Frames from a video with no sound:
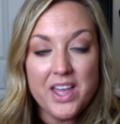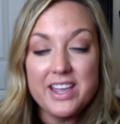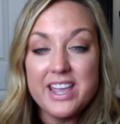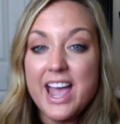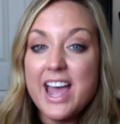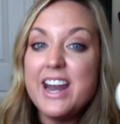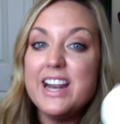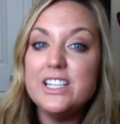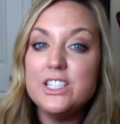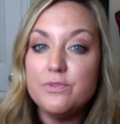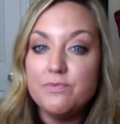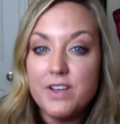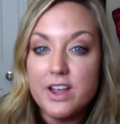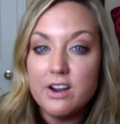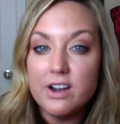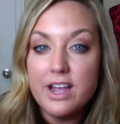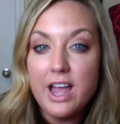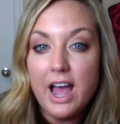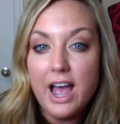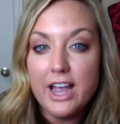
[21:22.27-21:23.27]
Again, it's
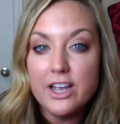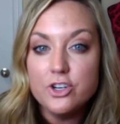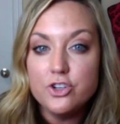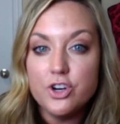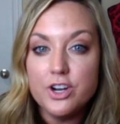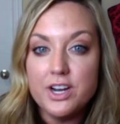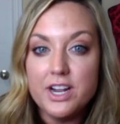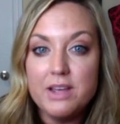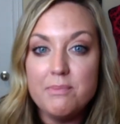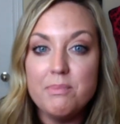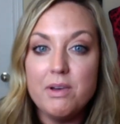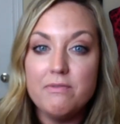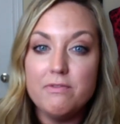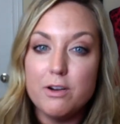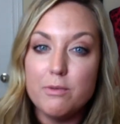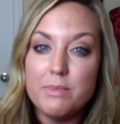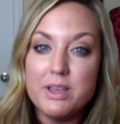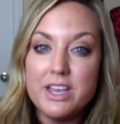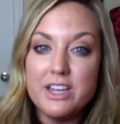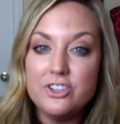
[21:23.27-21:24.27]
very hydrating, but
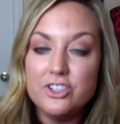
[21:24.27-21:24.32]
for me,